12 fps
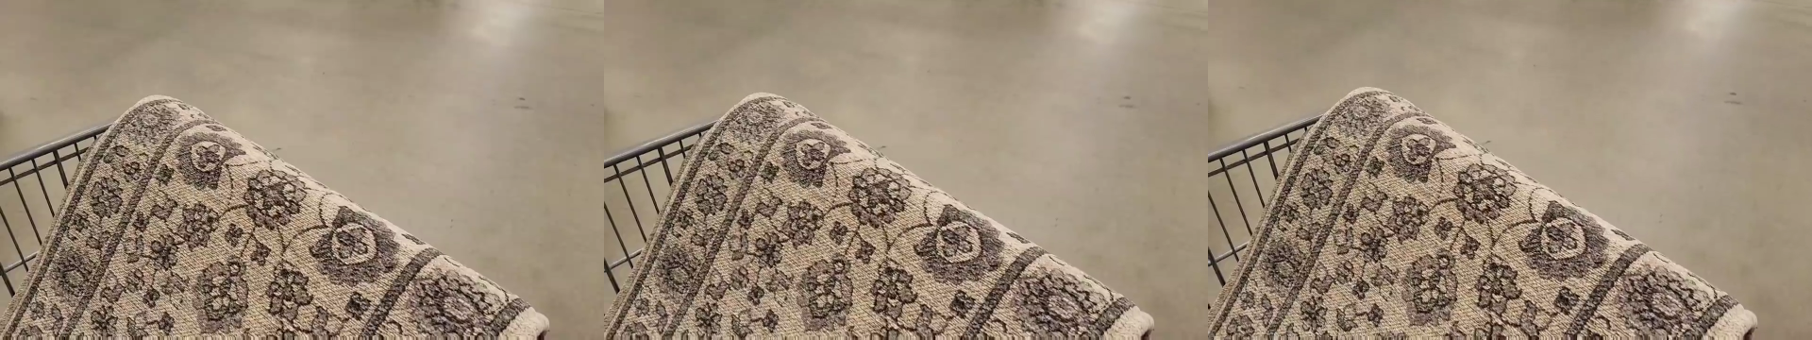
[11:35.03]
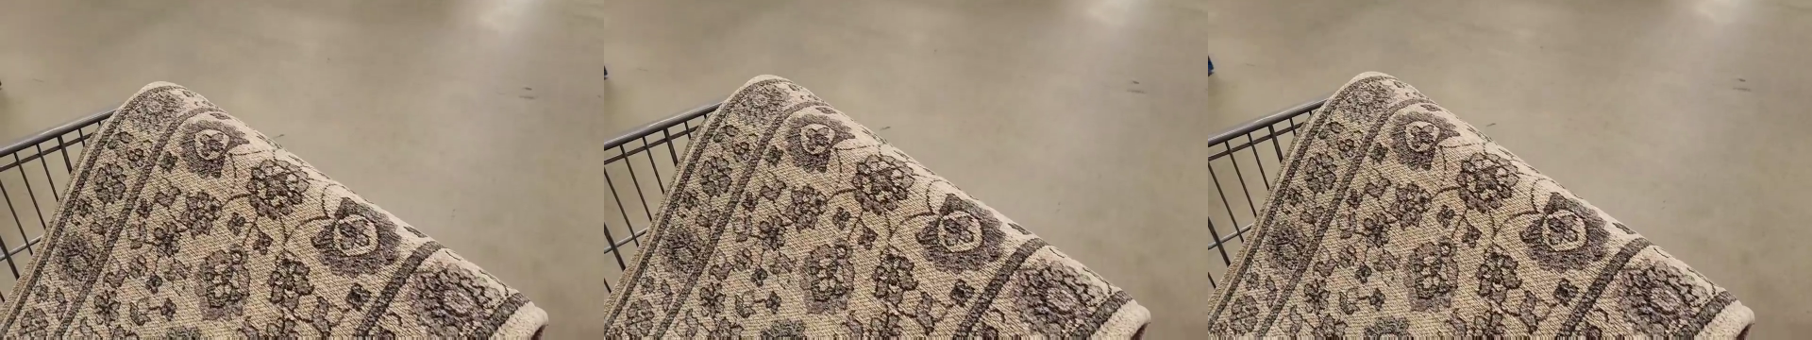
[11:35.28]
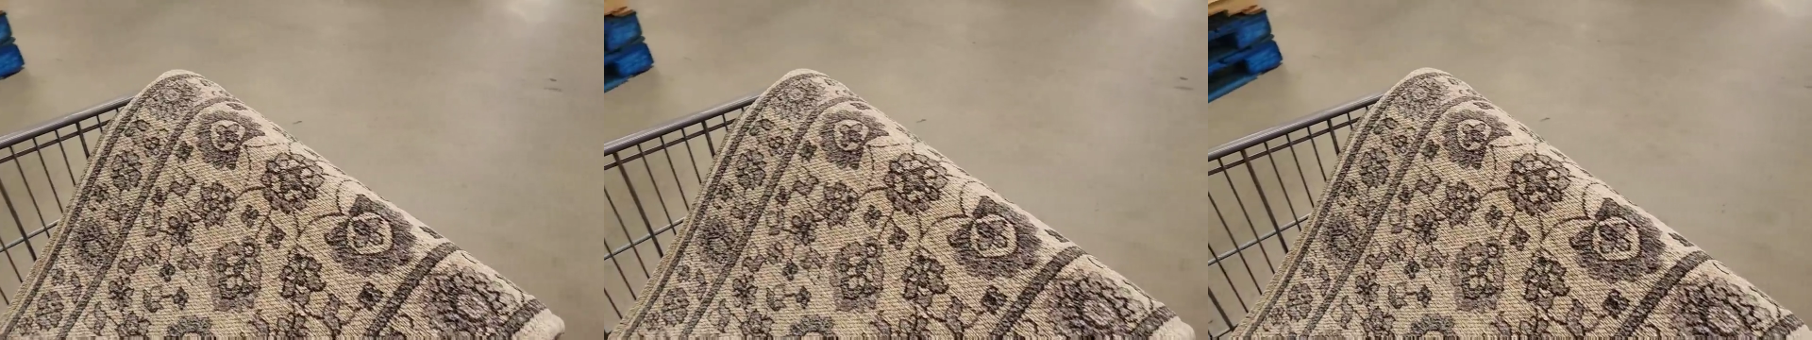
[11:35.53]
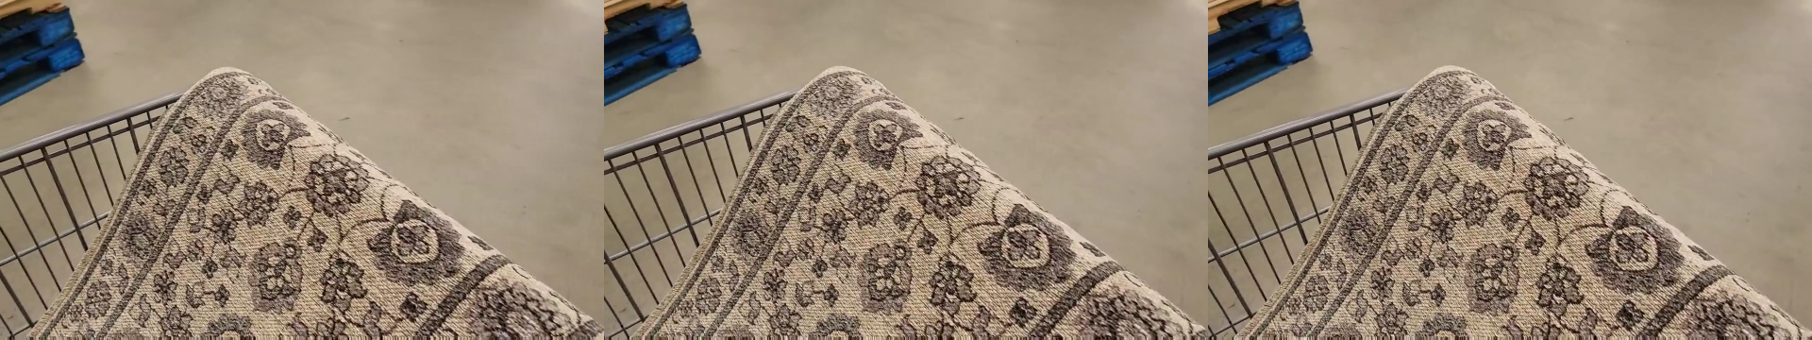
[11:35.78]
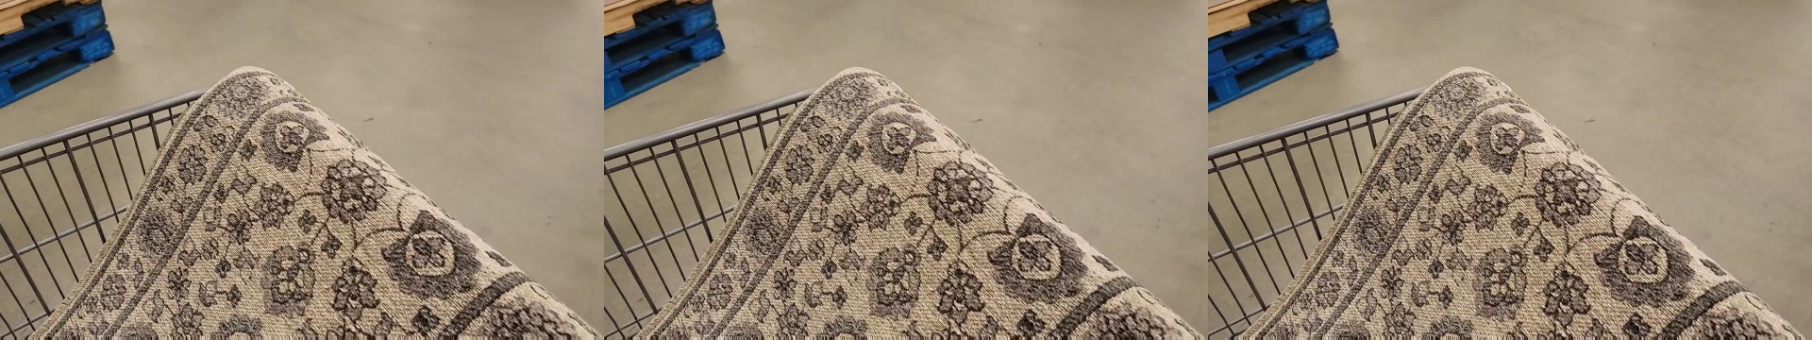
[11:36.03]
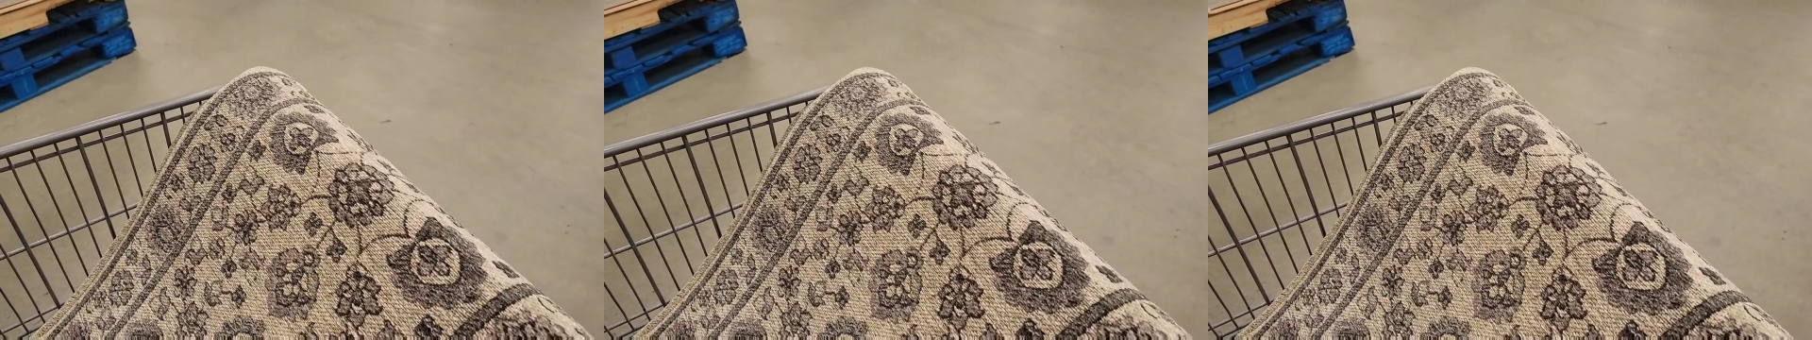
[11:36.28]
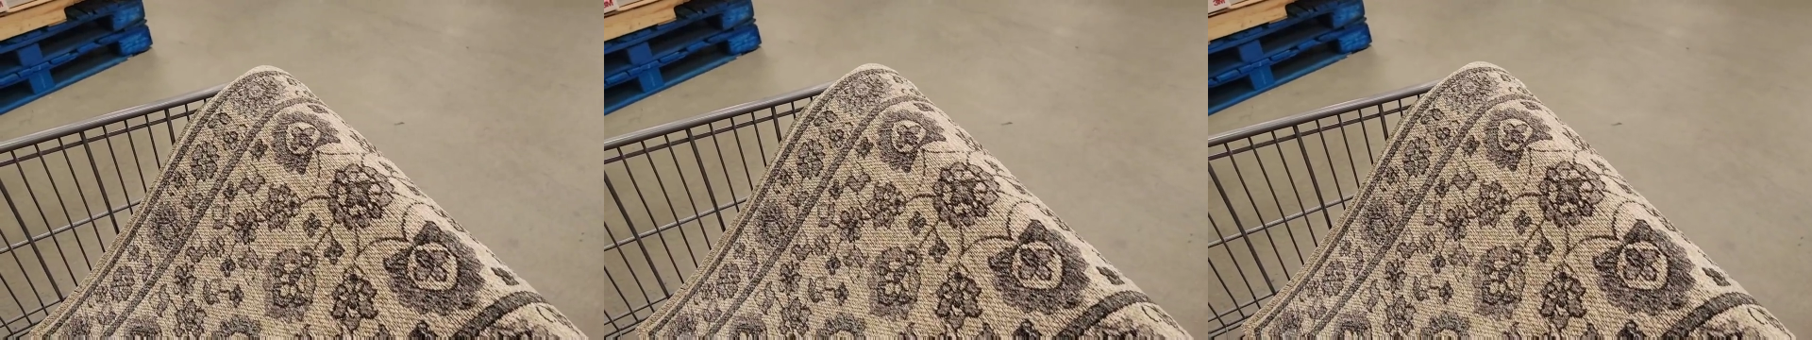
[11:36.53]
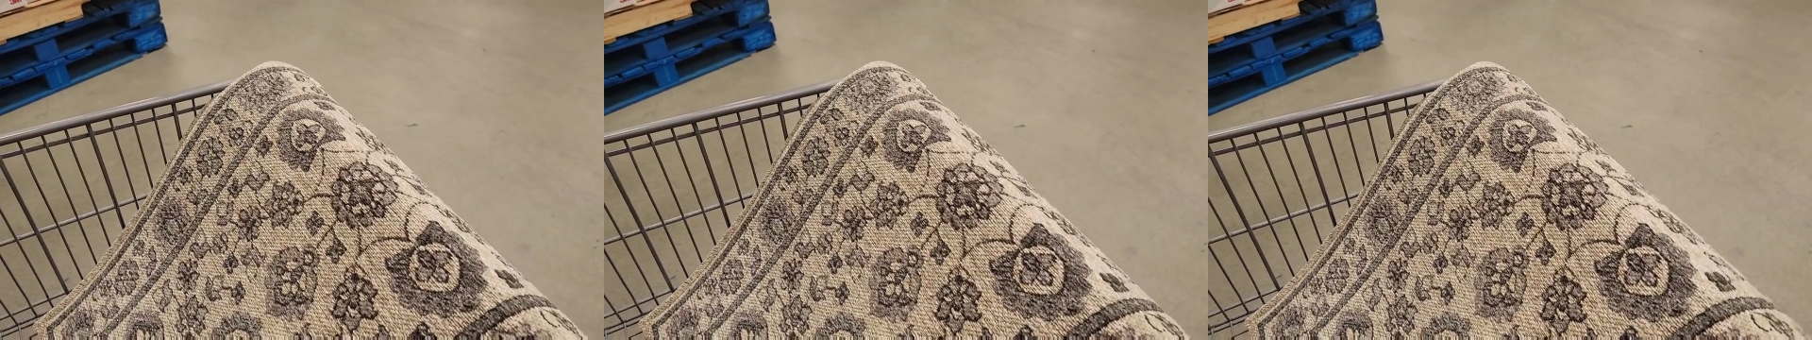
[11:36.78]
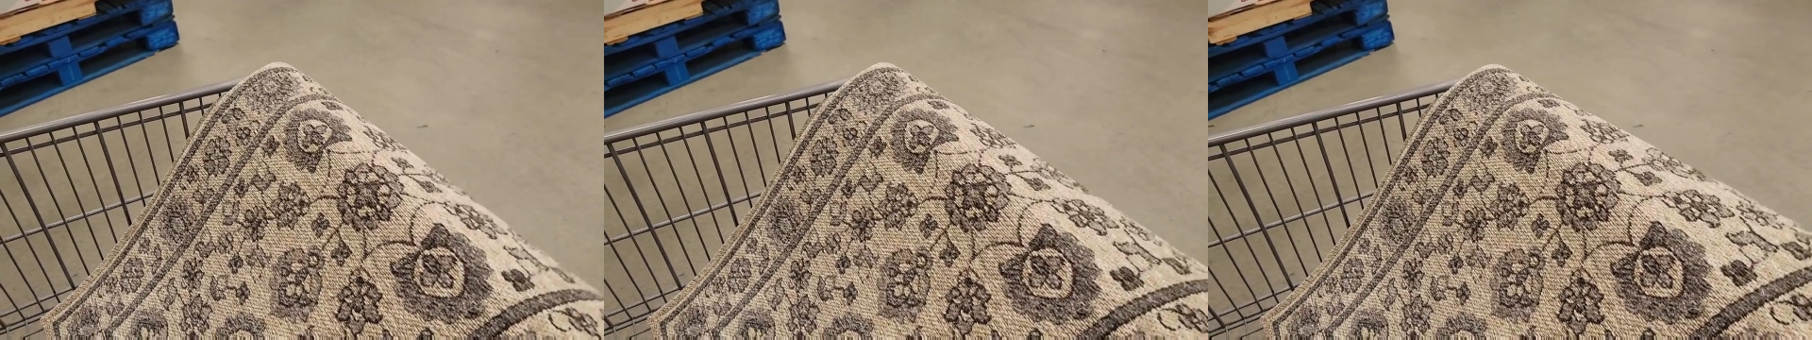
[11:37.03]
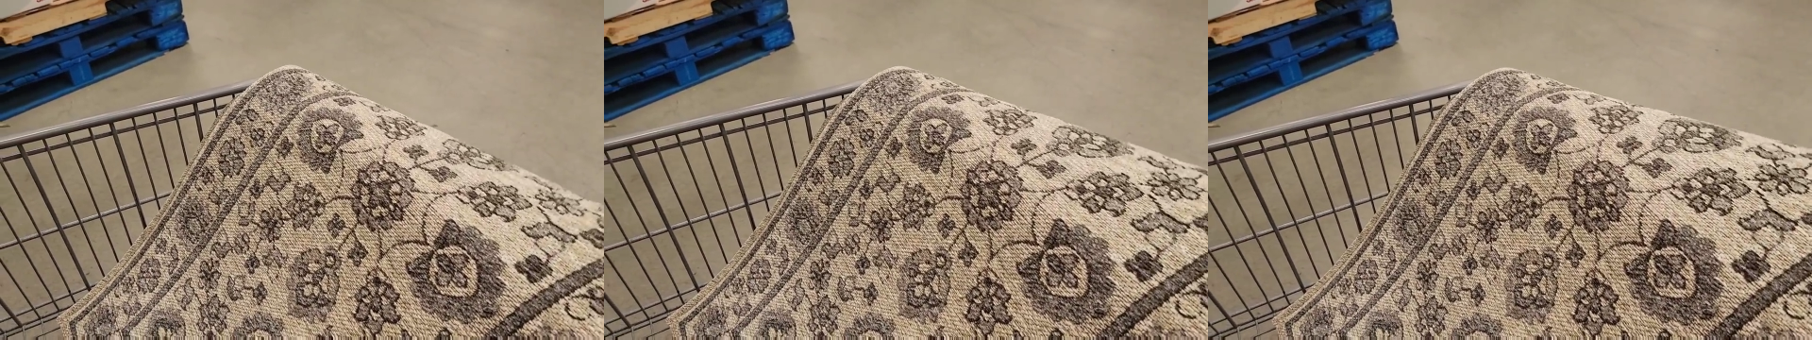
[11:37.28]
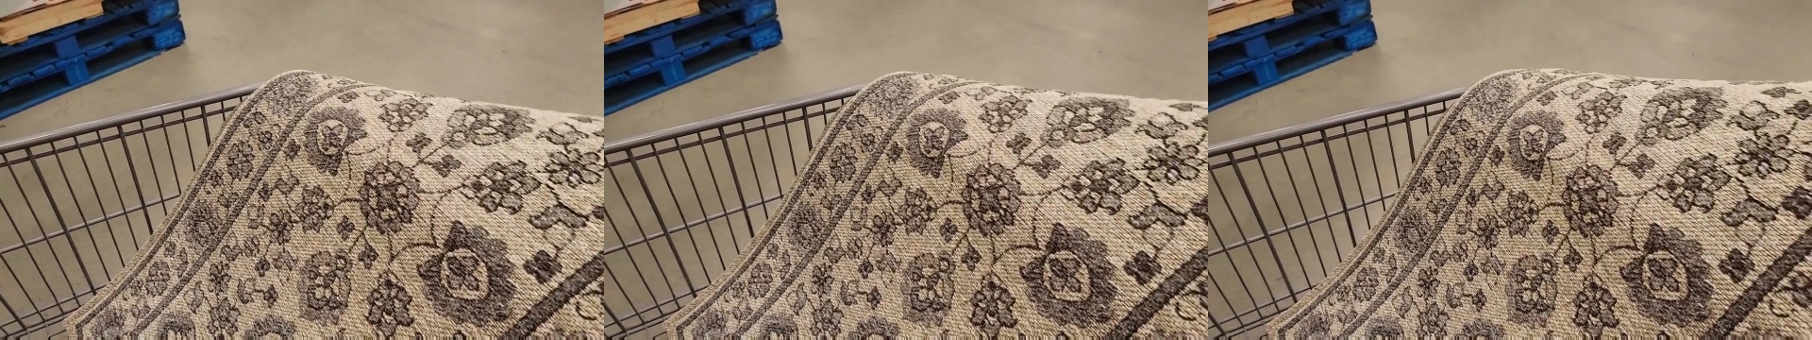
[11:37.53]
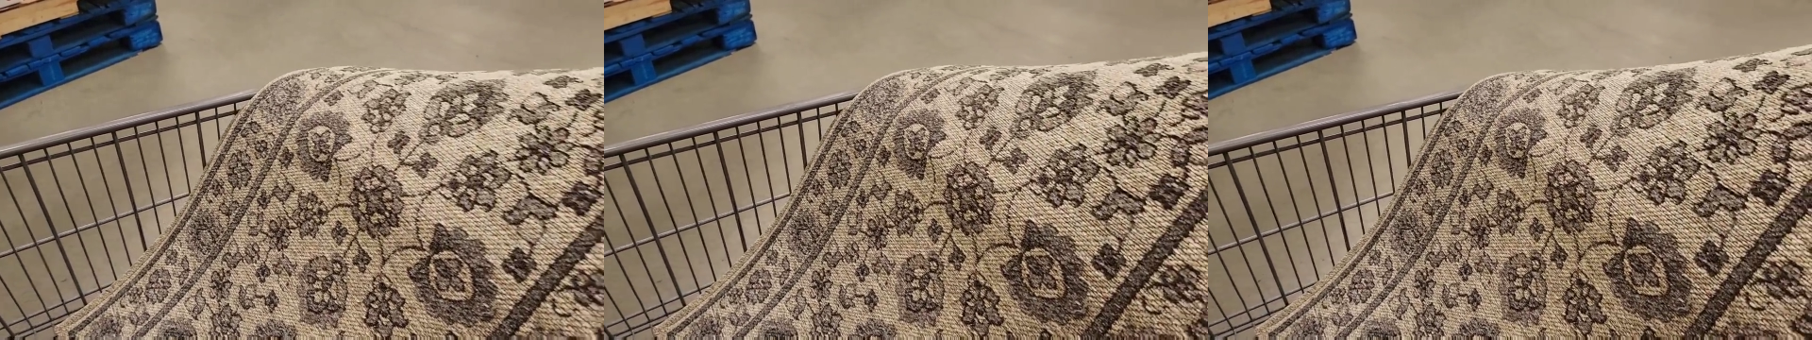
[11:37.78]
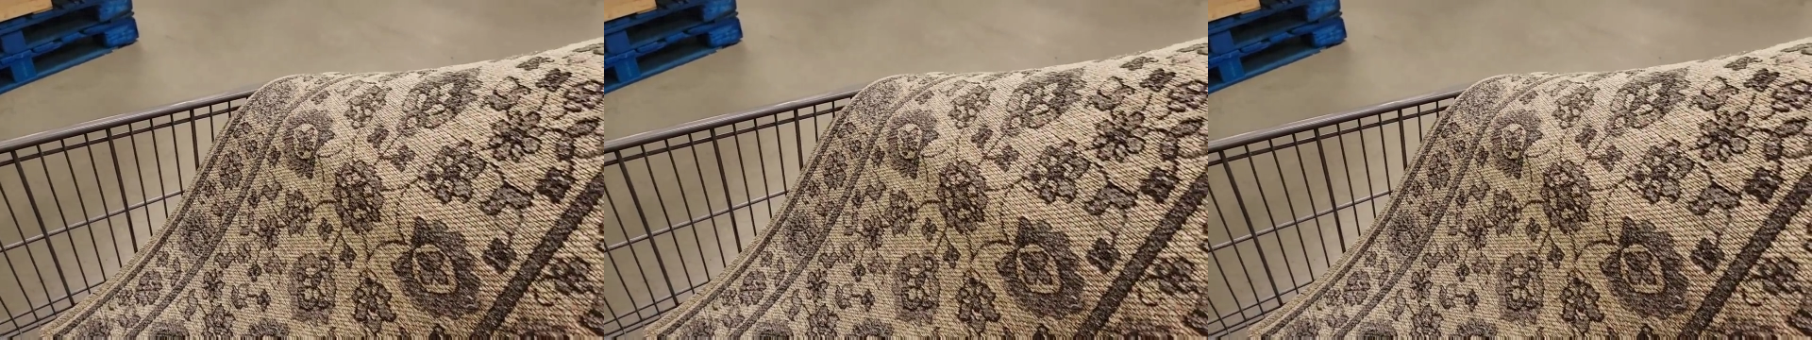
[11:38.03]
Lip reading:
(no speaker visible)